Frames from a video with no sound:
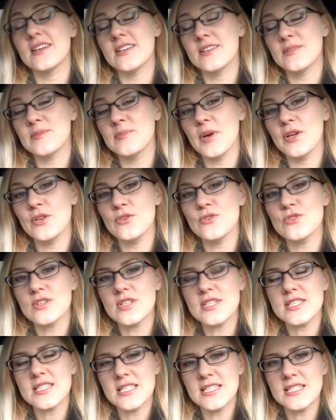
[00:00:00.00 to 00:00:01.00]
My
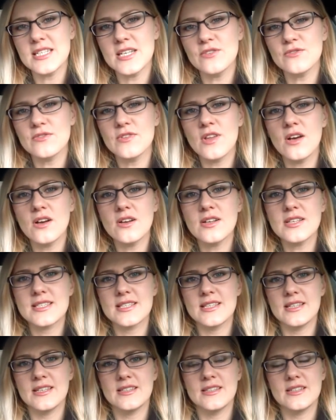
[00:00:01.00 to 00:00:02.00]
usual sit-down
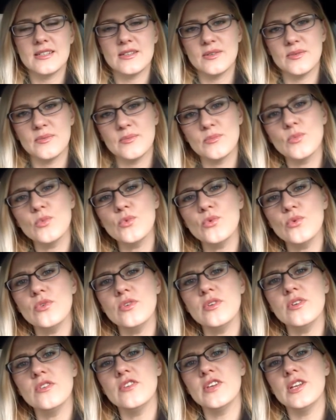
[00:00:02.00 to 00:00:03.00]
vlogs, like the
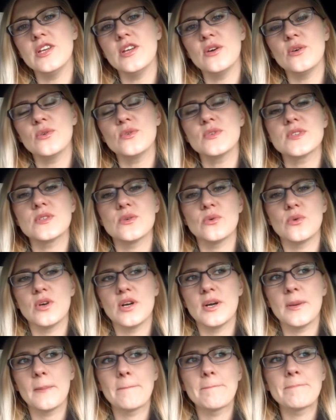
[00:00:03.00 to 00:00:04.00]
moon videos,
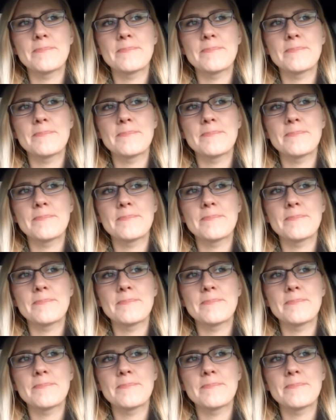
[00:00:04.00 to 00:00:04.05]
or